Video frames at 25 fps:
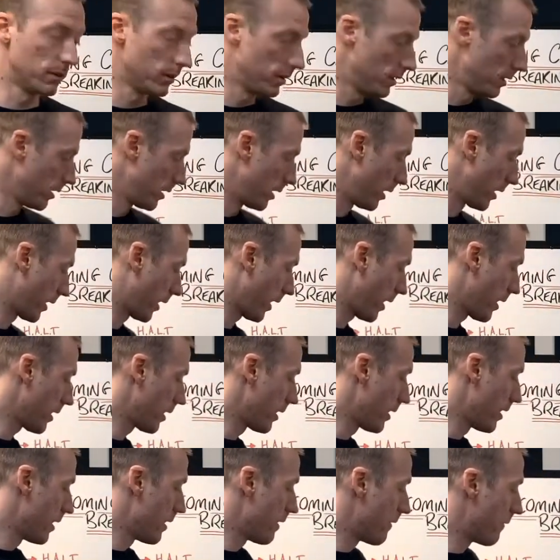okay?
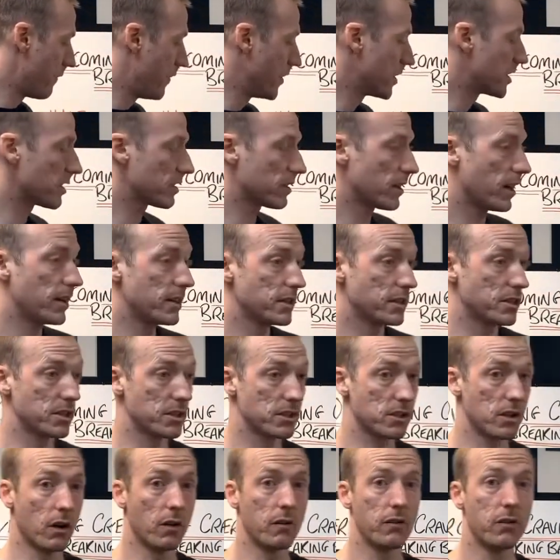Visualize
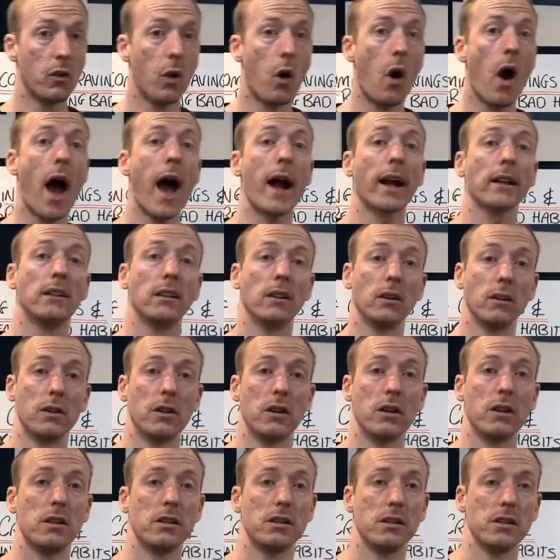yourself not acting on the
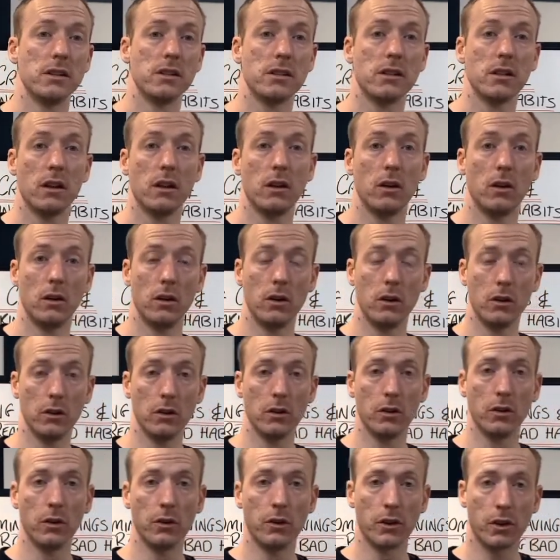urges
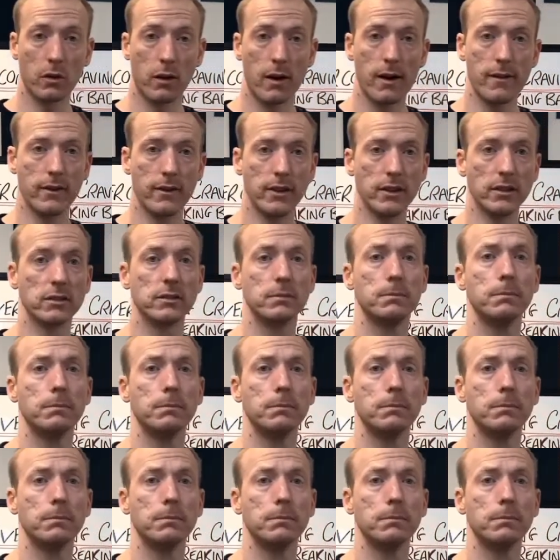or the cravings.